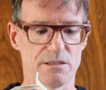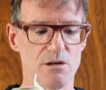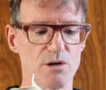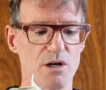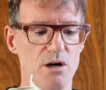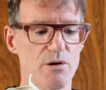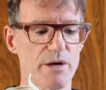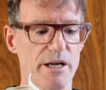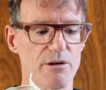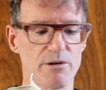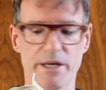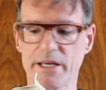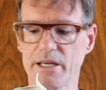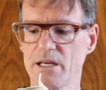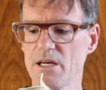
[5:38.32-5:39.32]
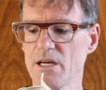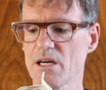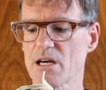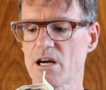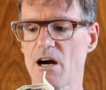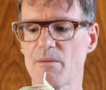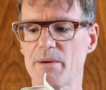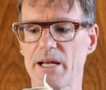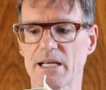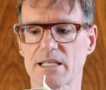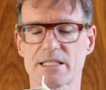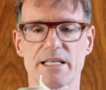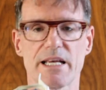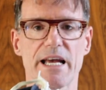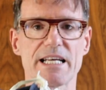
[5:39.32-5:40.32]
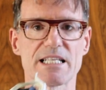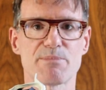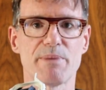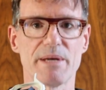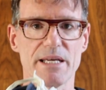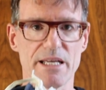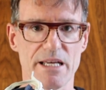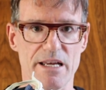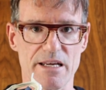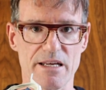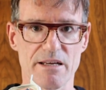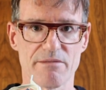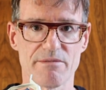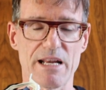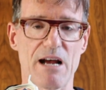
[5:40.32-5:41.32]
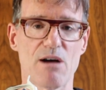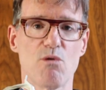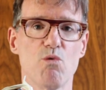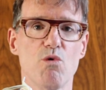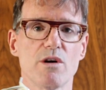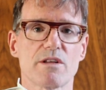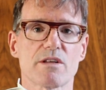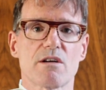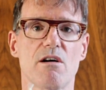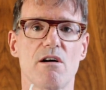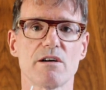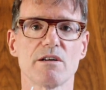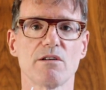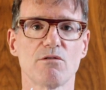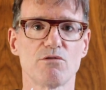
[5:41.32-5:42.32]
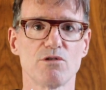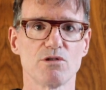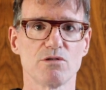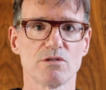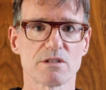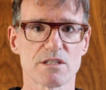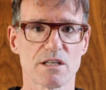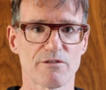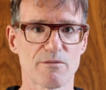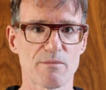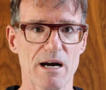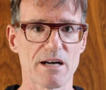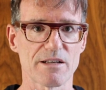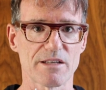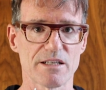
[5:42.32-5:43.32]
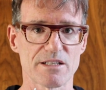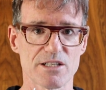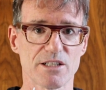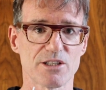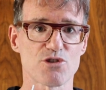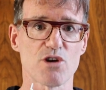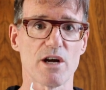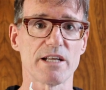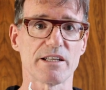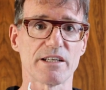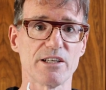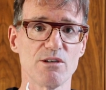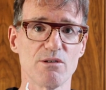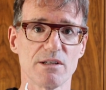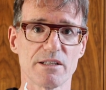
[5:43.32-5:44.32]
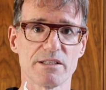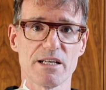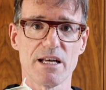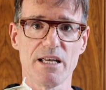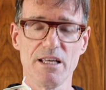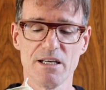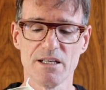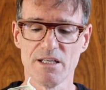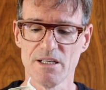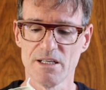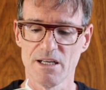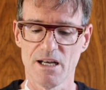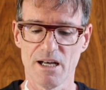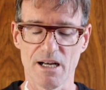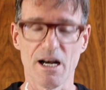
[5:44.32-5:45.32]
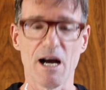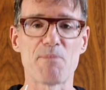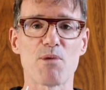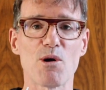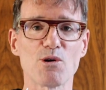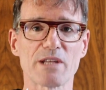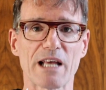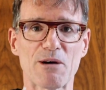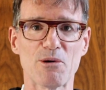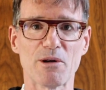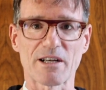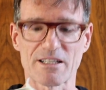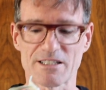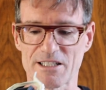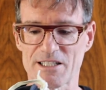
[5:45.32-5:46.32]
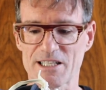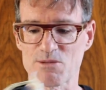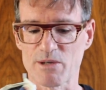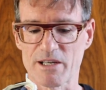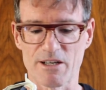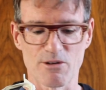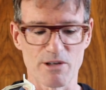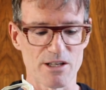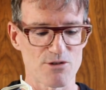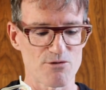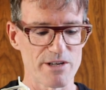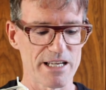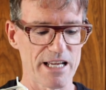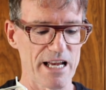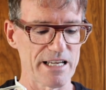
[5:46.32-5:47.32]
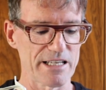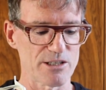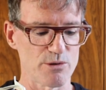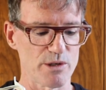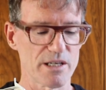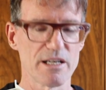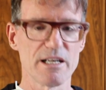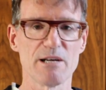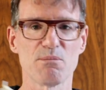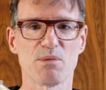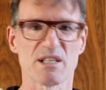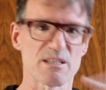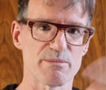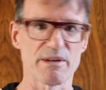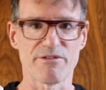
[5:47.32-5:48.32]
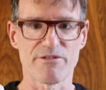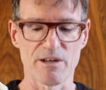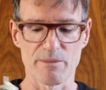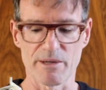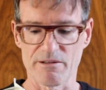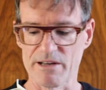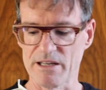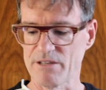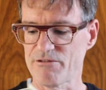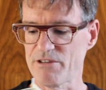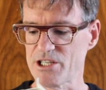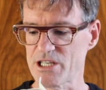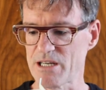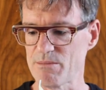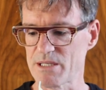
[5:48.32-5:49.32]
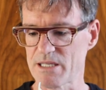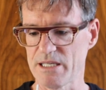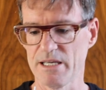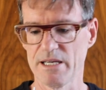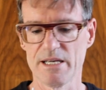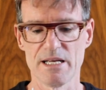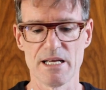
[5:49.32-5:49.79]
Hoka One Carbon X SPE. Now, one of the cardinal rules of a marathon is not to try anything new on the day. I broke that one because this one had only 3K into it, plus a bit of filming around the French embassy.